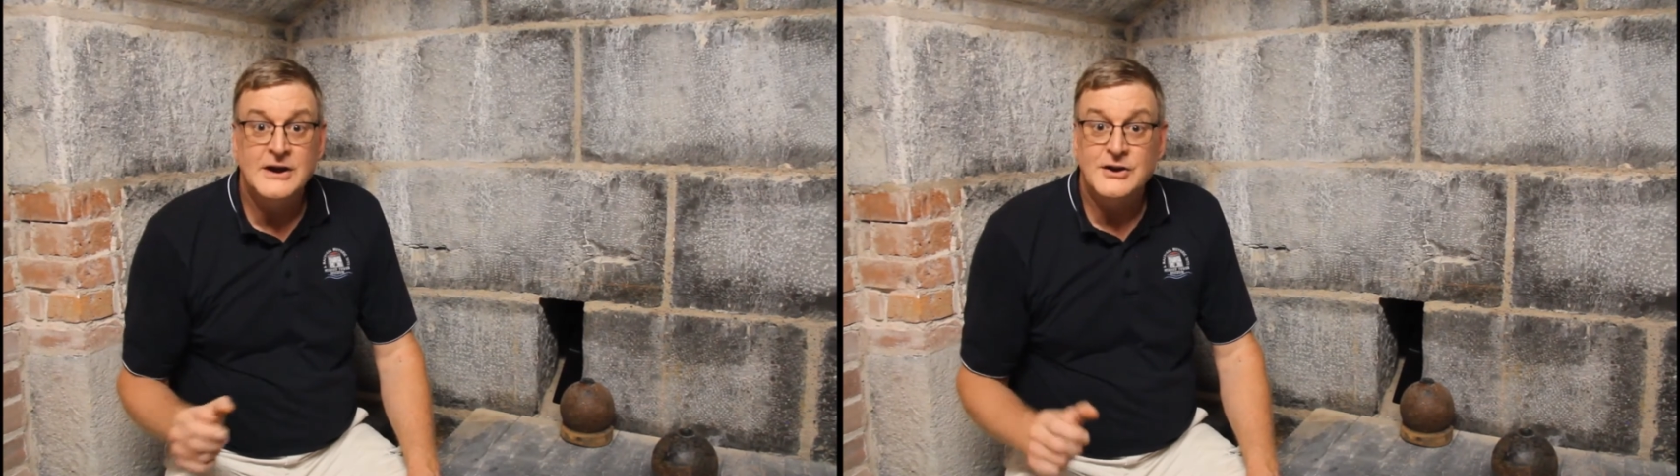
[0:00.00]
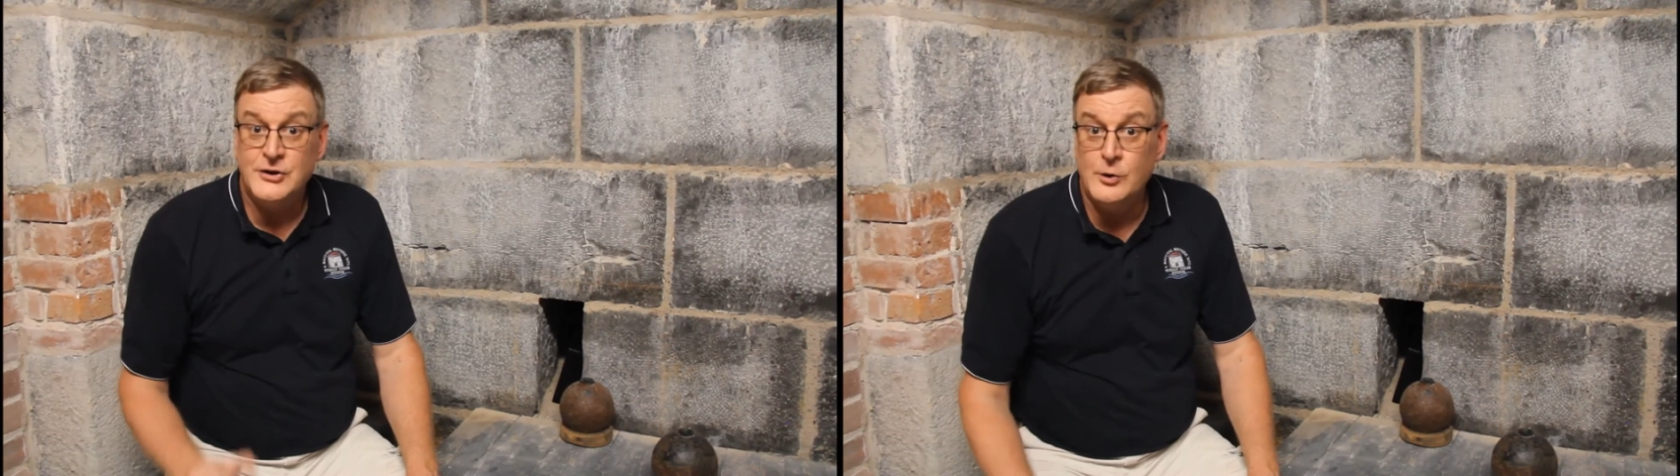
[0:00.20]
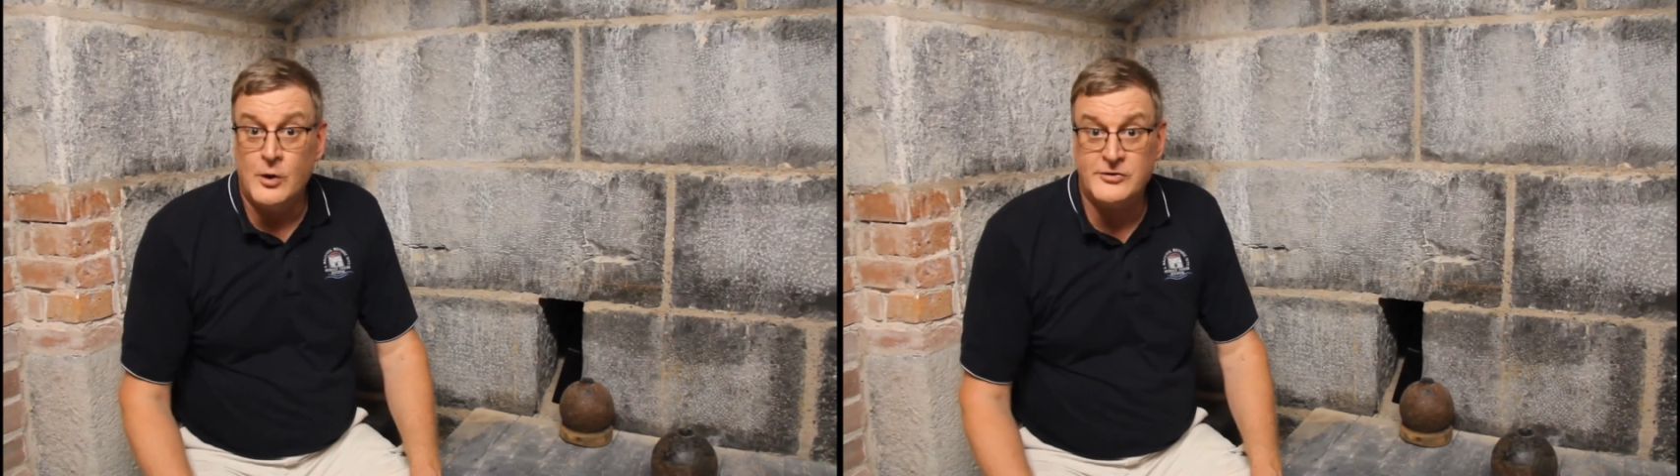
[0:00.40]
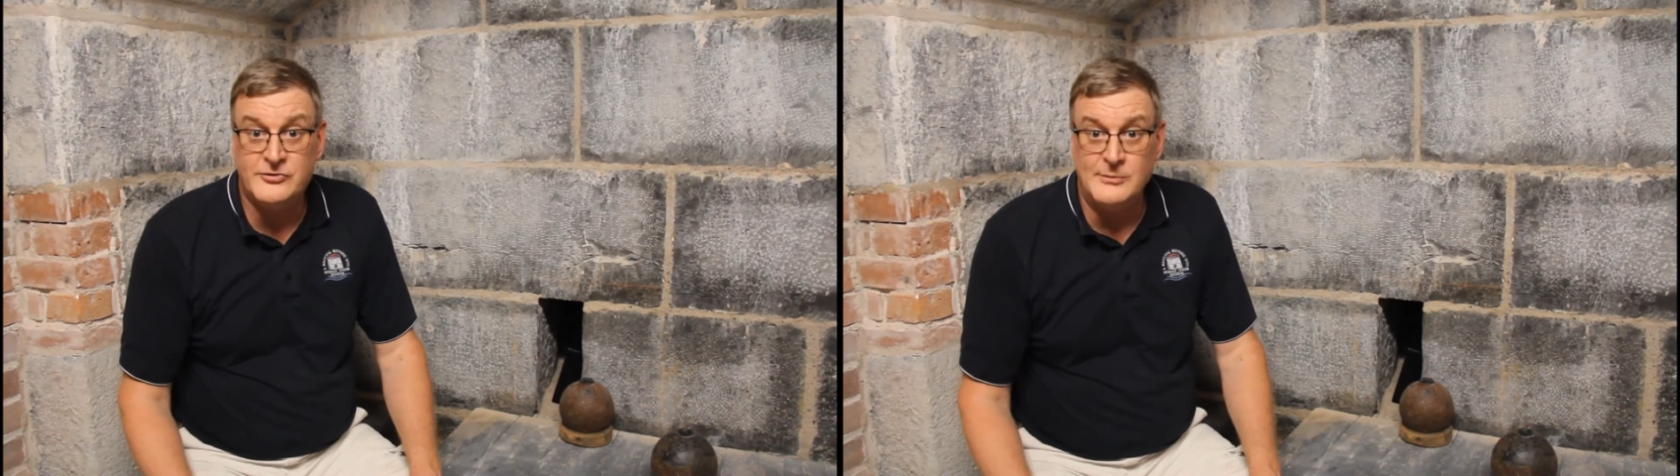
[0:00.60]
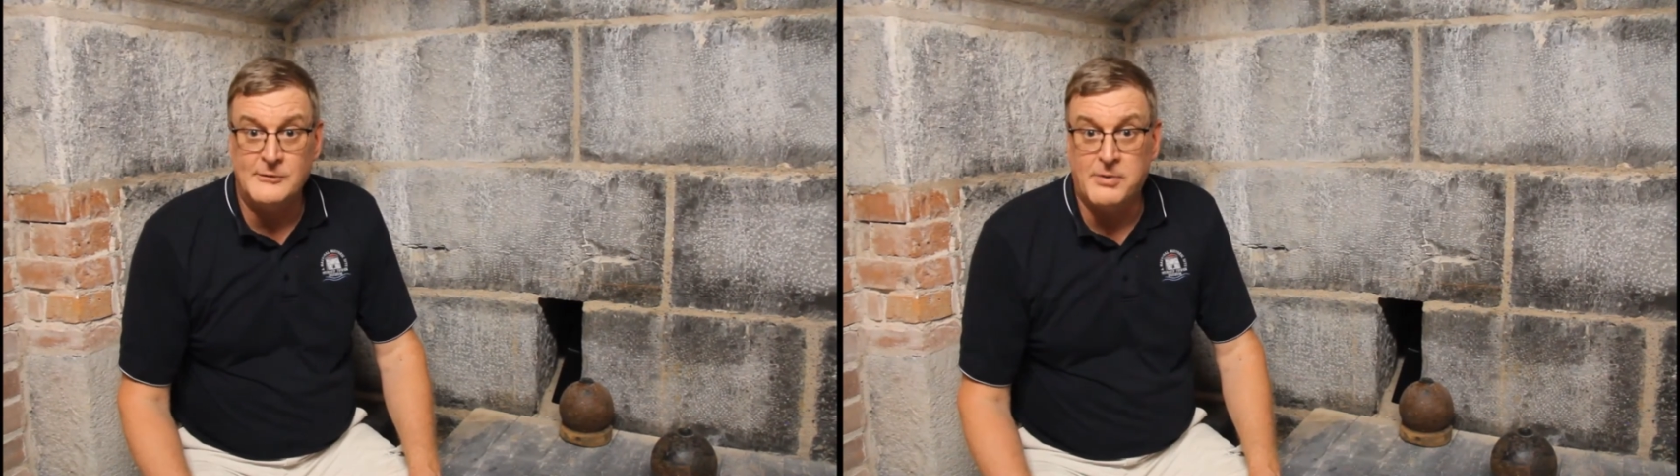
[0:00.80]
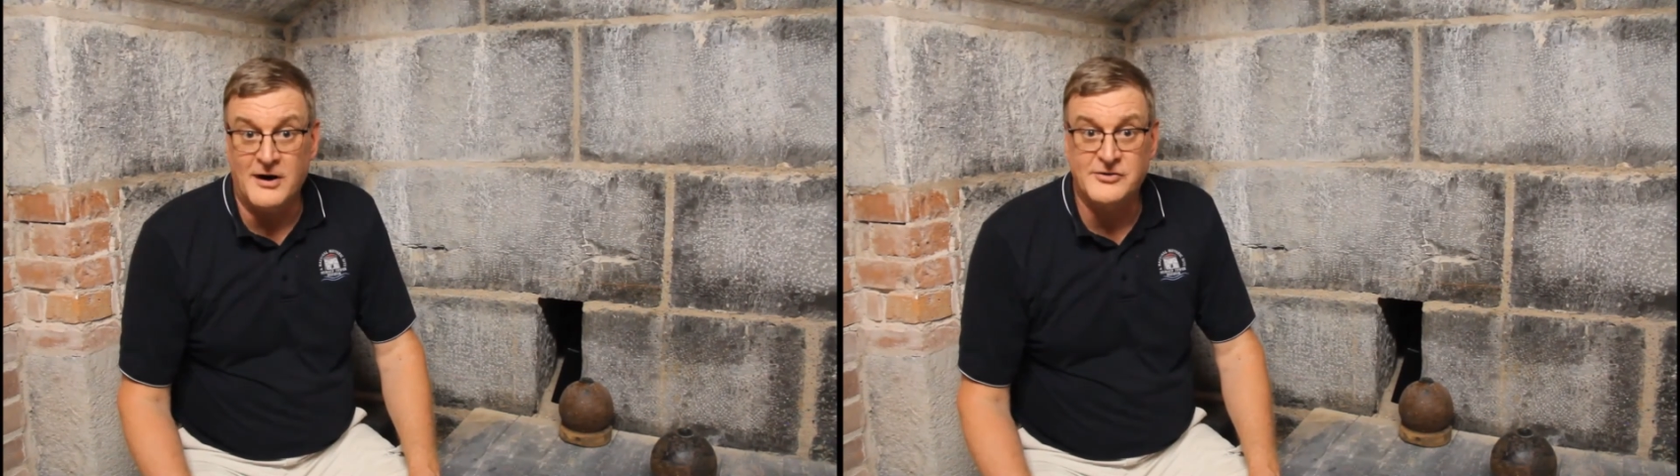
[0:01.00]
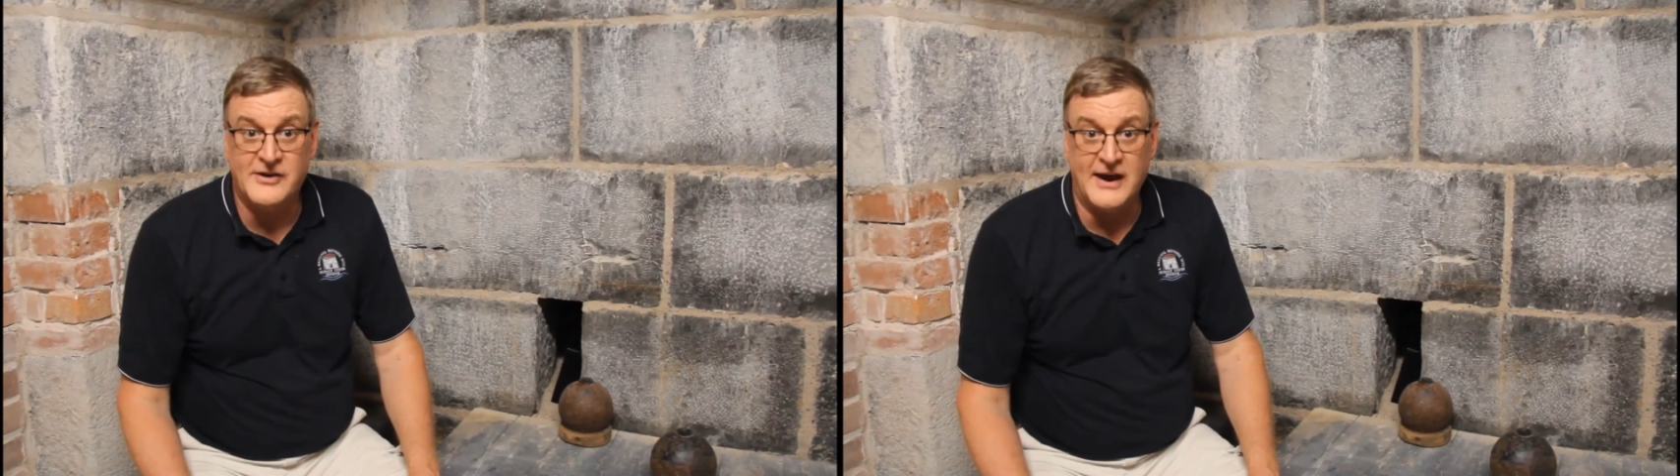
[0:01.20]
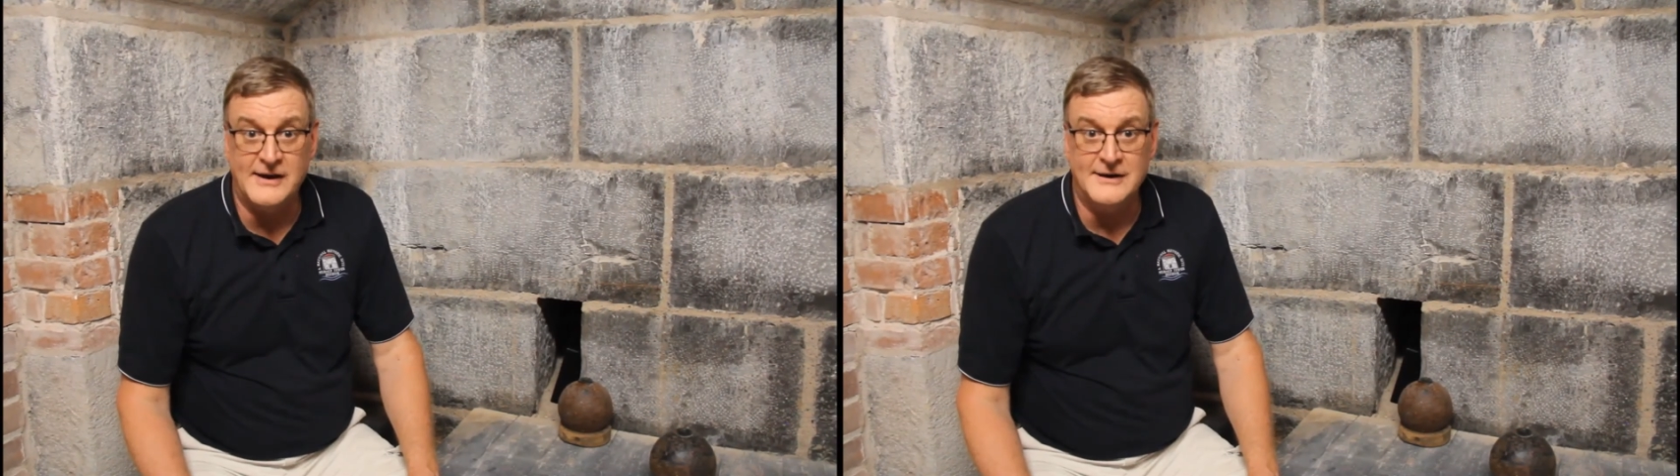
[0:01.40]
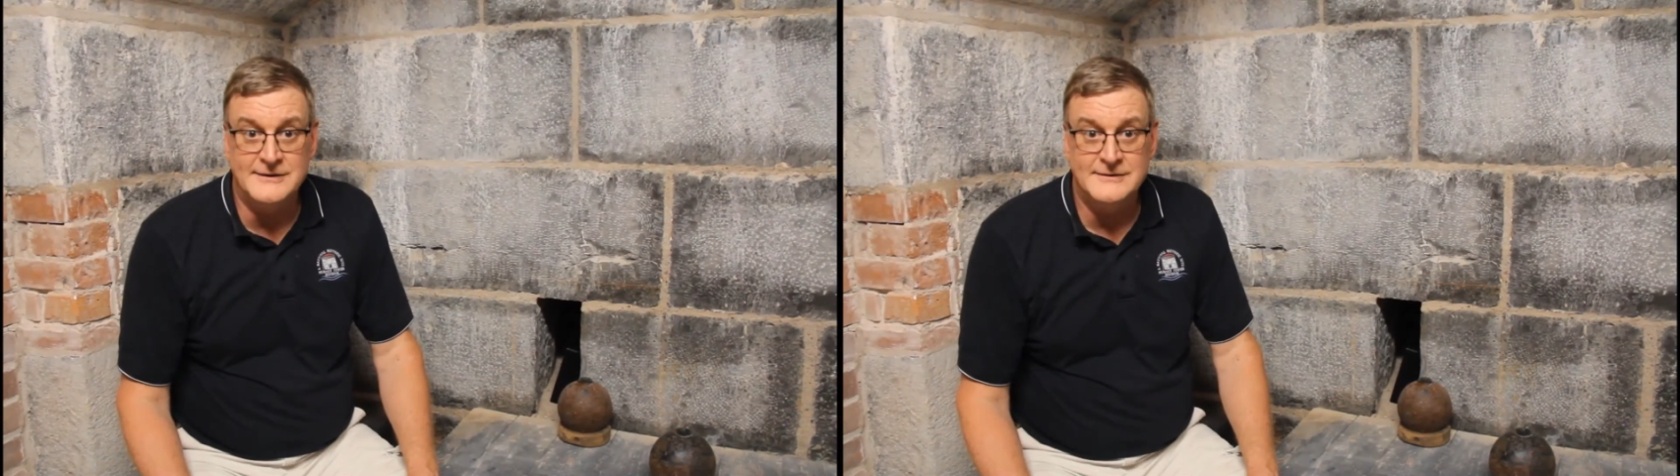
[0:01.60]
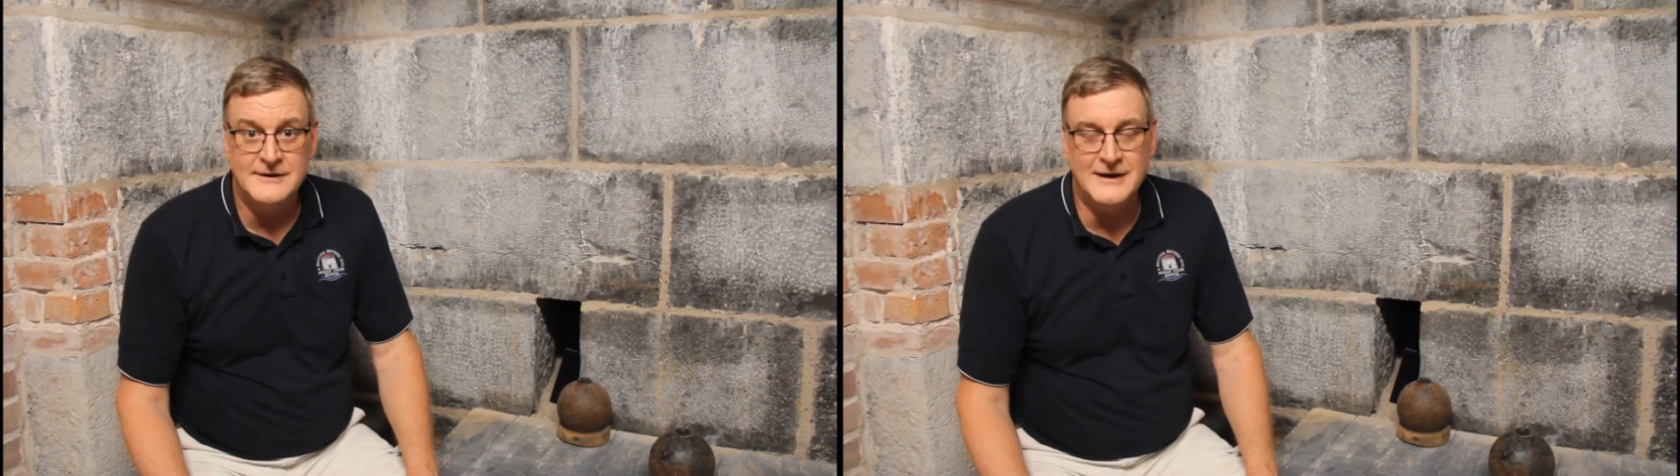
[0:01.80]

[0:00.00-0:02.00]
Hugh Orstrom of Parks Canada,